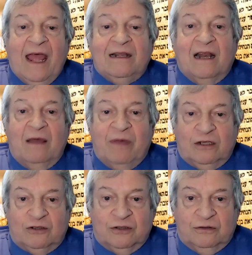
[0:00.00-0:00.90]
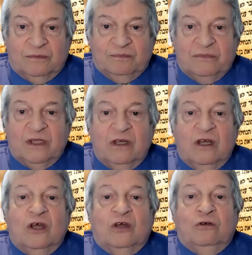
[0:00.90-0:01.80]
and libations.
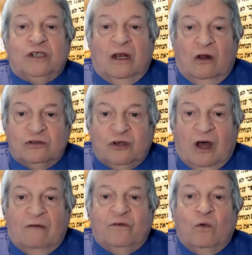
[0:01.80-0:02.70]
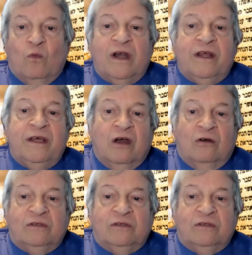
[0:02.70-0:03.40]
You shall also offer one he